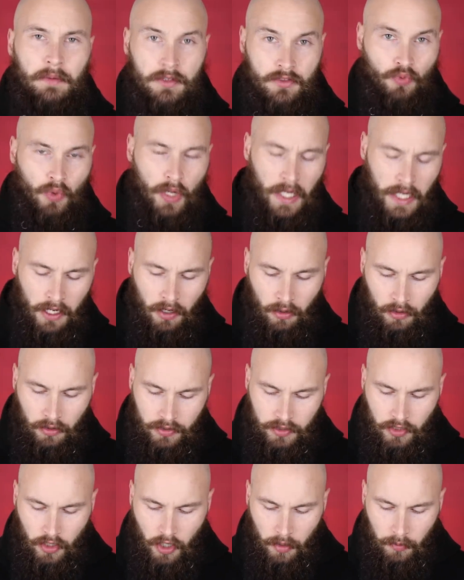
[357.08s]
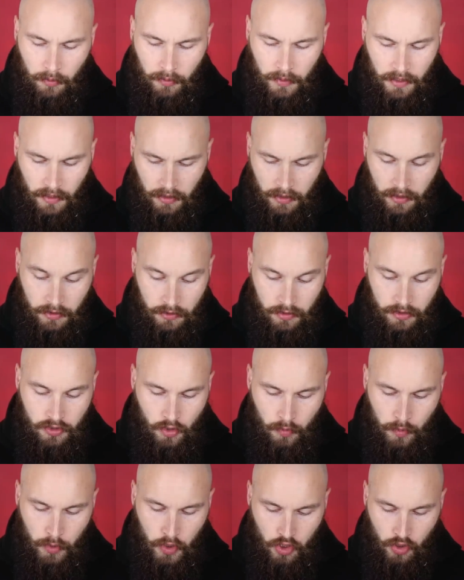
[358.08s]
It was really long on top with like a
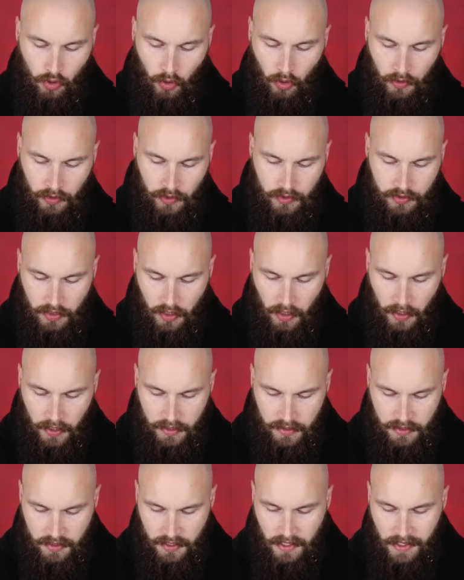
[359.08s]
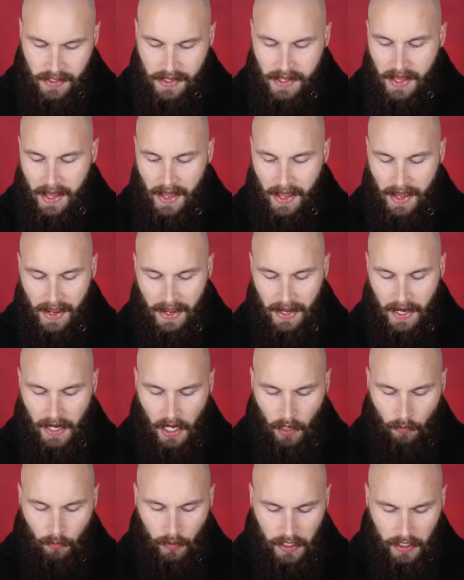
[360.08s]
super short on the sides. And
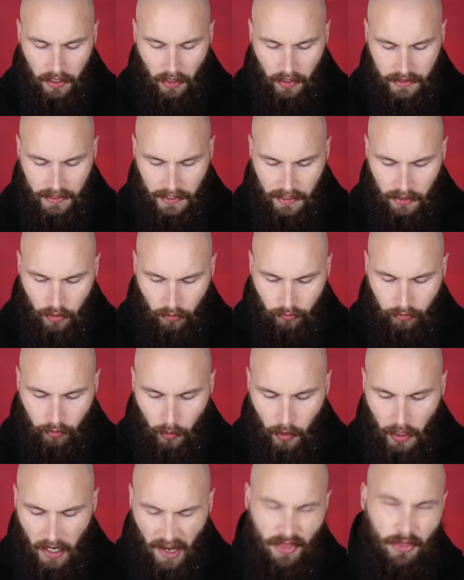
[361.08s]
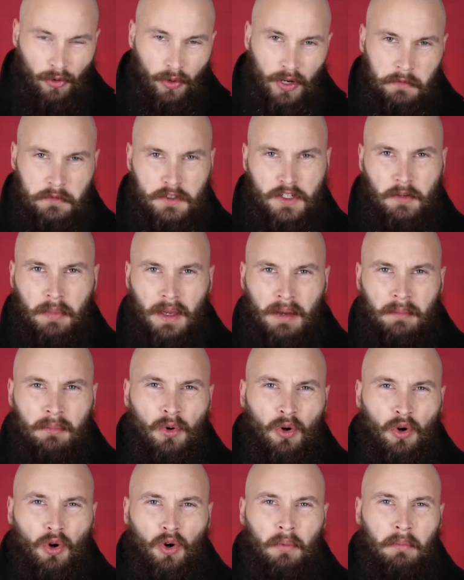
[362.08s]
and I really liked that look for a while. I thought it was a bit
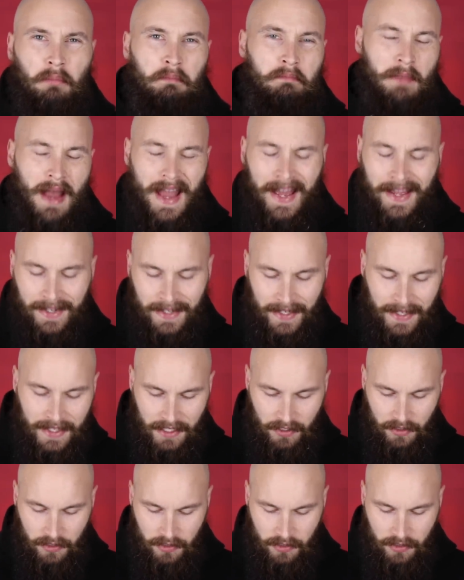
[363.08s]
more manly at